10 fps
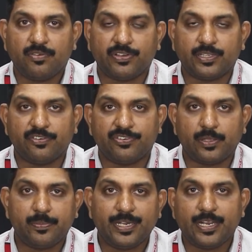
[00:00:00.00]
for
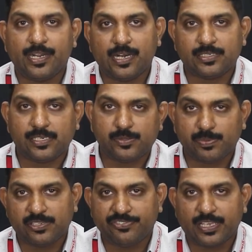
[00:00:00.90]
the media industry
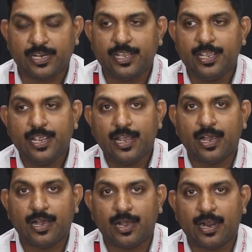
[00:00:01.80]
specifically,
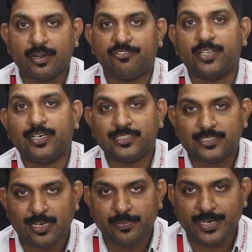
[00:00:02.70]
and for the
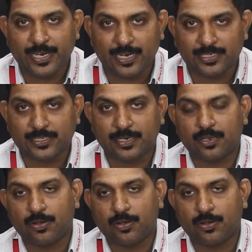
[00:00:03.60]
digital media industry,